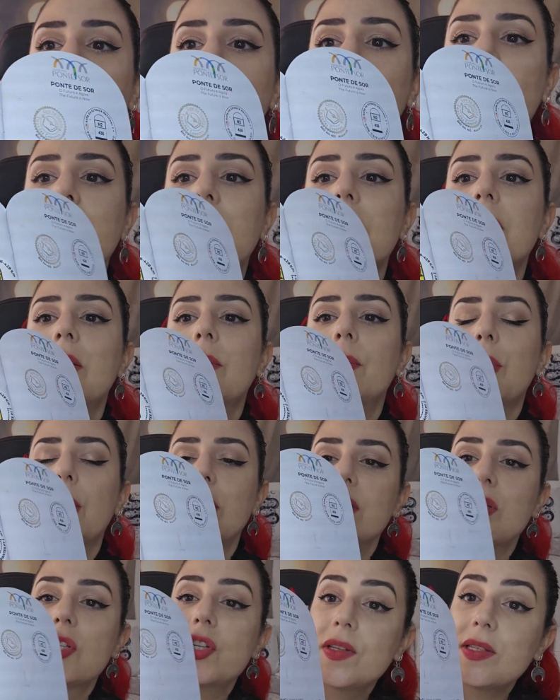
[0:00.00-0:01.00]
Palha de
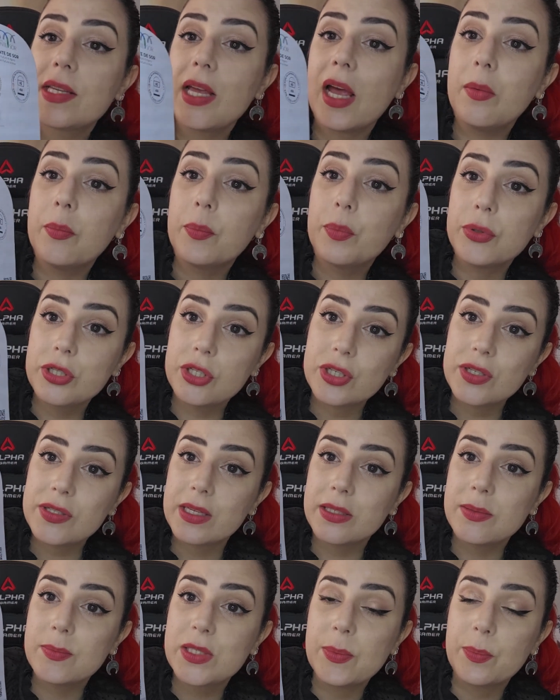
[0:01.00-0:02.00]
Abrantes stamp, which is
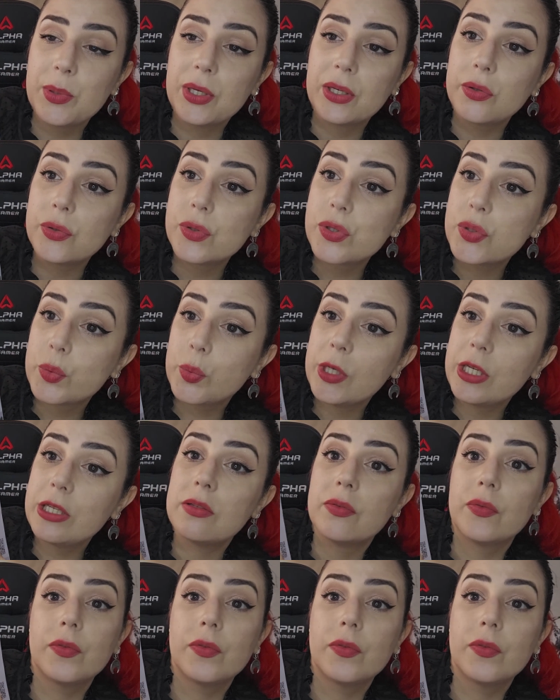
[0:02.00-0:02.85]
the typical sweet,